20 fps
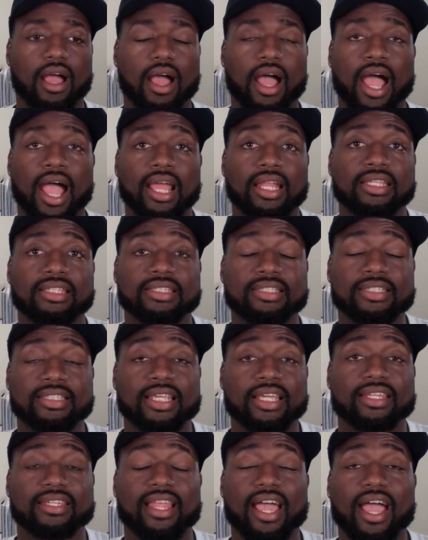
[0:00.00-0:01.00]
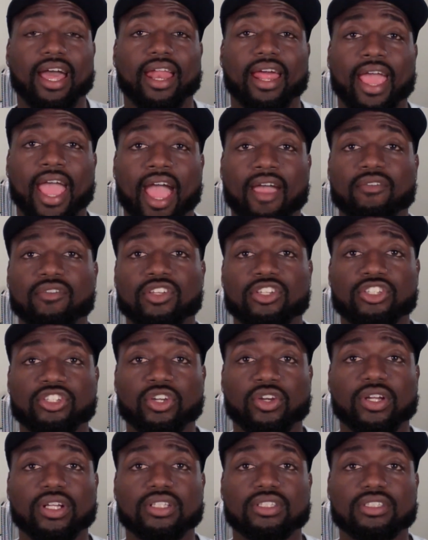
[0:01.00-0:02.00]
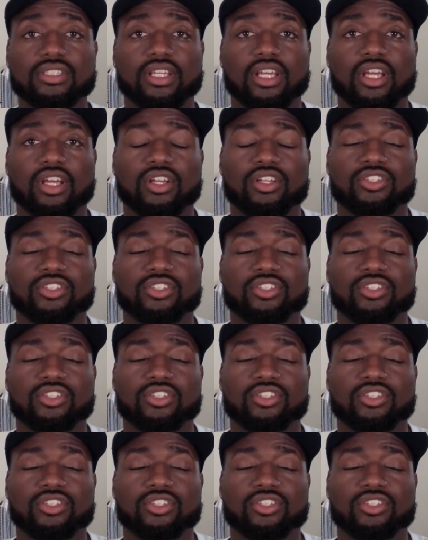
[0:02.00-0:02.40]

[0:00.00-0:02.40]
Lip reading: I did not have insurance.